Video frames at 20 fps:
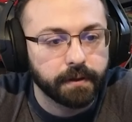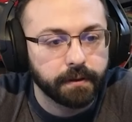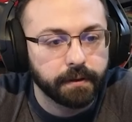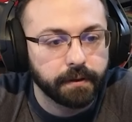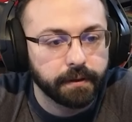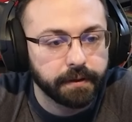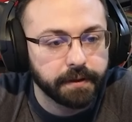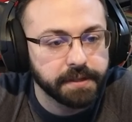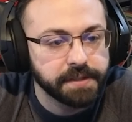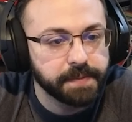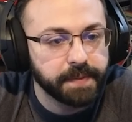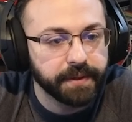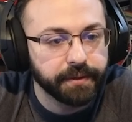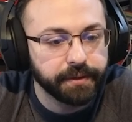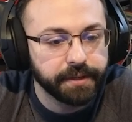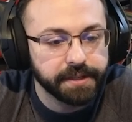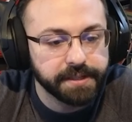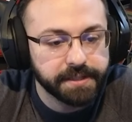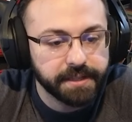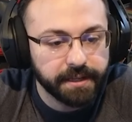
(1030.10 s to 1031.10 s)
This
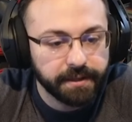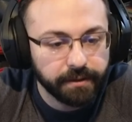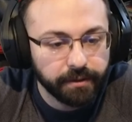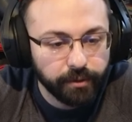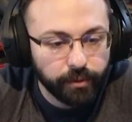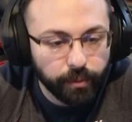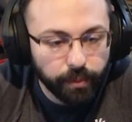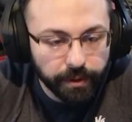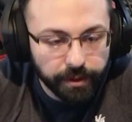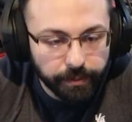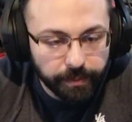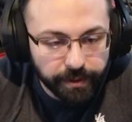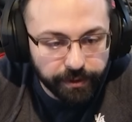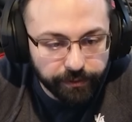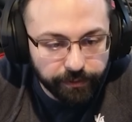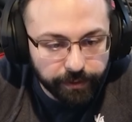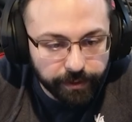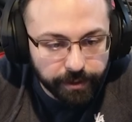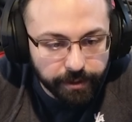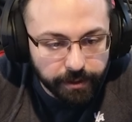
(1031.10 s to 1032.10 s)
build is quite a bit of
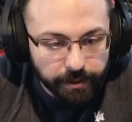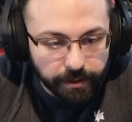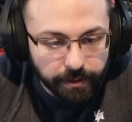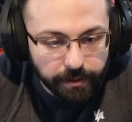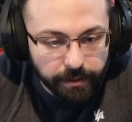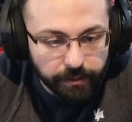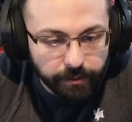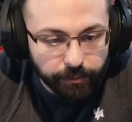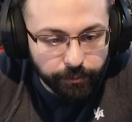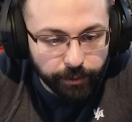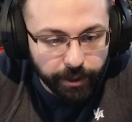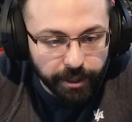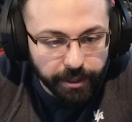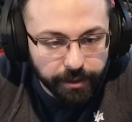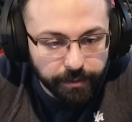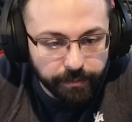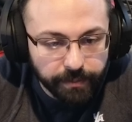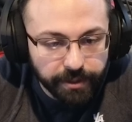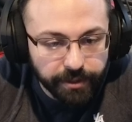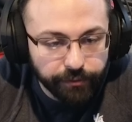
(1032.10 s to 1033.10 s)
fun.
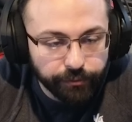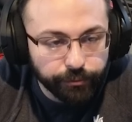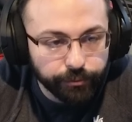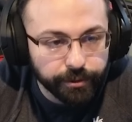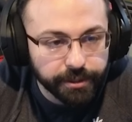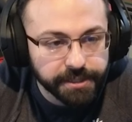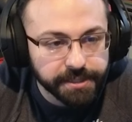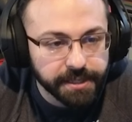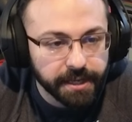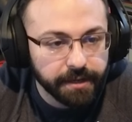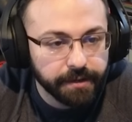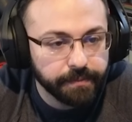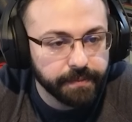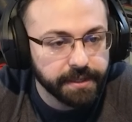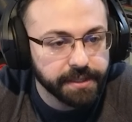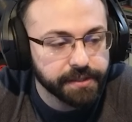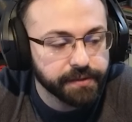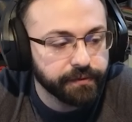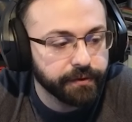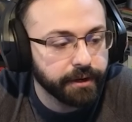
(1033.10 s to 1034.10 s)
Randomly freeze
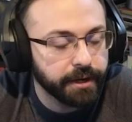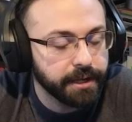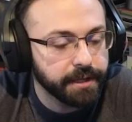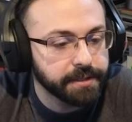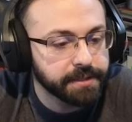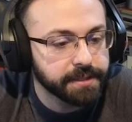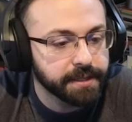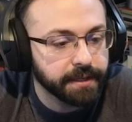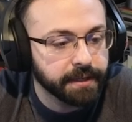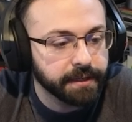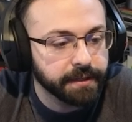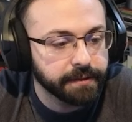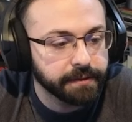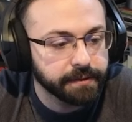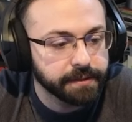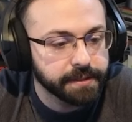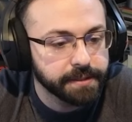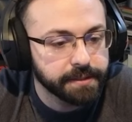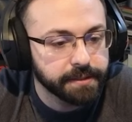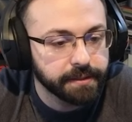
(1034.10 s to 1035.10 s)
enemies for 8
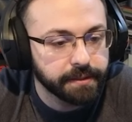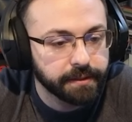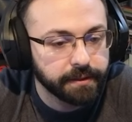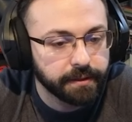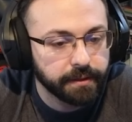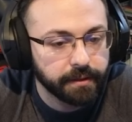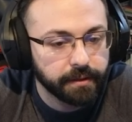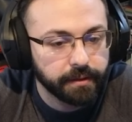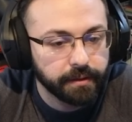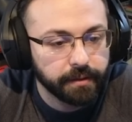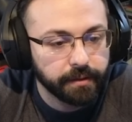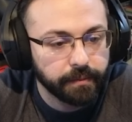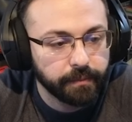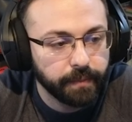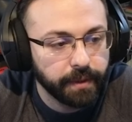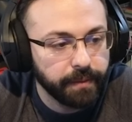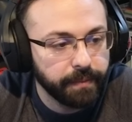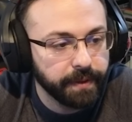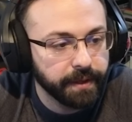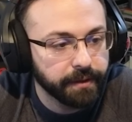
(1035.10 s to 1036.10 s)
seconds.
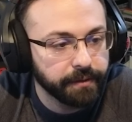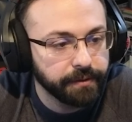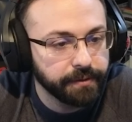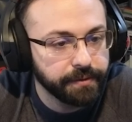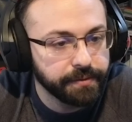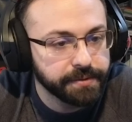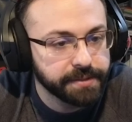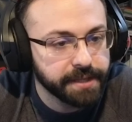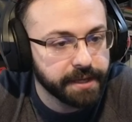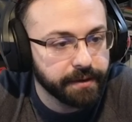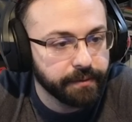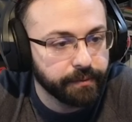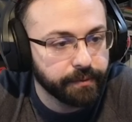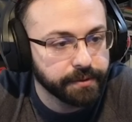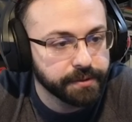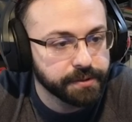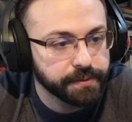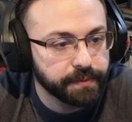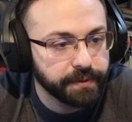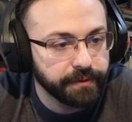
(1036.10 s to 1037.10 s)
Maybe I'll use that
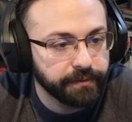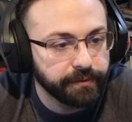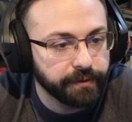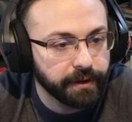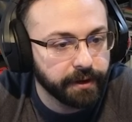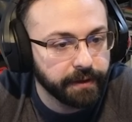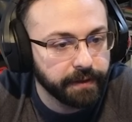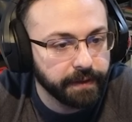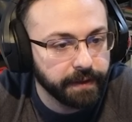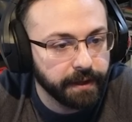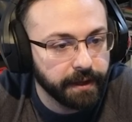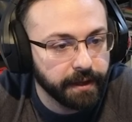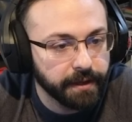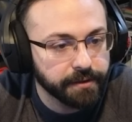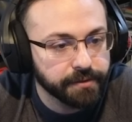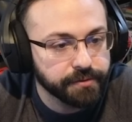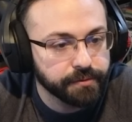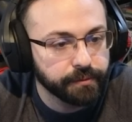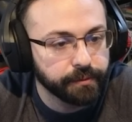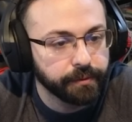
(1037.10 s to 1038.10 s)
once we find the
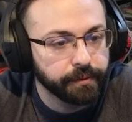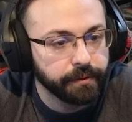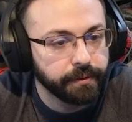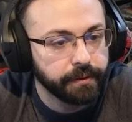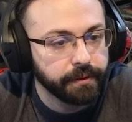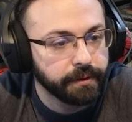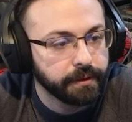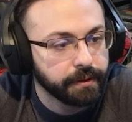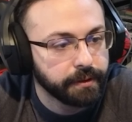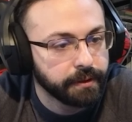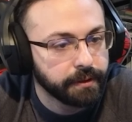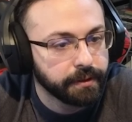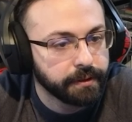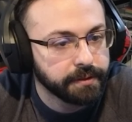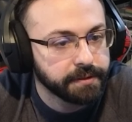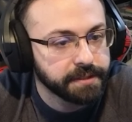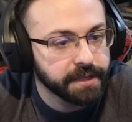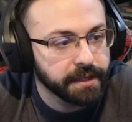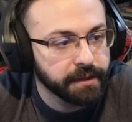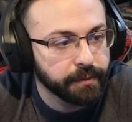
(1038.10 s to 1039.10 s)
actual
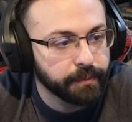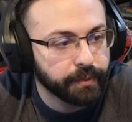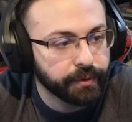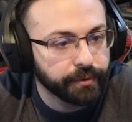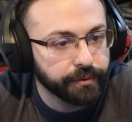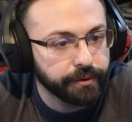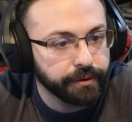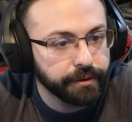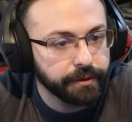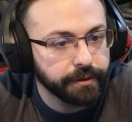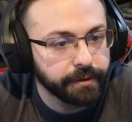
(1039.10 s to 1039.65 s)
teleporter.